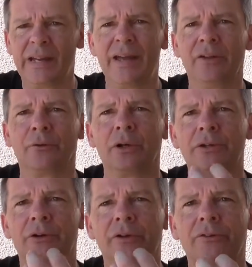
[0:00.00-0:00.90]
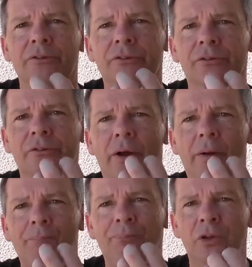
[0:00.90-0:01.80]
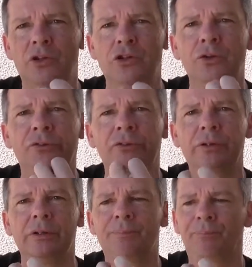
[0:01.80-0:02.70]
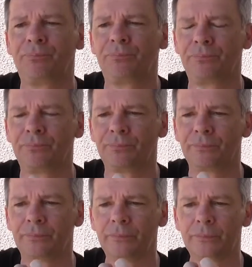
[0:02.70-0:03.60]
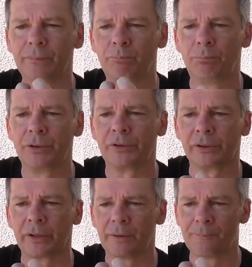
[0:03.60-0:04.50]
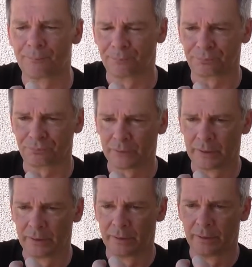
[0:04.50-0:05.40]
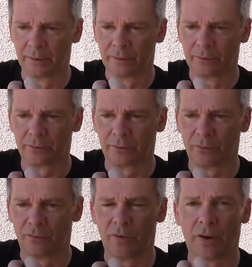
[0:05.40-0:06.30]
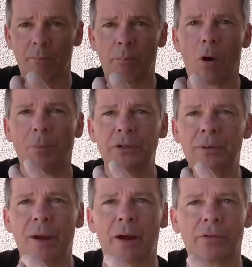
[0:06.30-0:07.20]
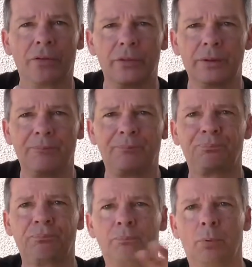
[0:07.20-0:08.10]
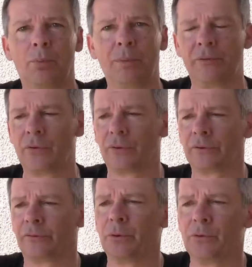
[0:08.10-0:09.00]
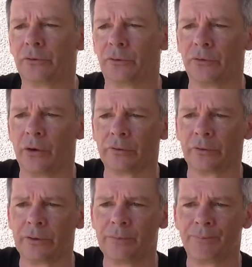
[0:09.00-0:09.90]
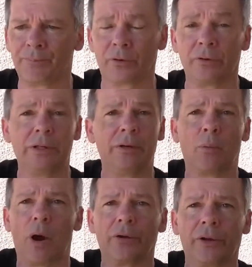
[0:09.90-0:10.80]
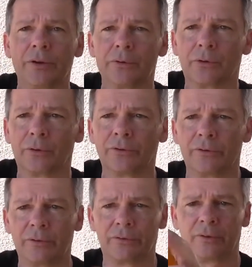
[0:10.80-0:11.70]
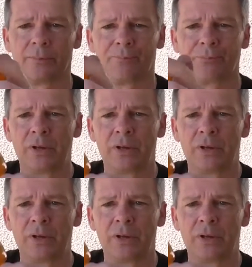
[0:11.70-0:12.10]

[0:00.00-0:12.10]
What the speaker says: Yeah, it's really nice. It's just like the juicy, bitter sort of bomb in your mouth, and then boom, everything smooths off nicely. So yeah, well done, Chris. It's a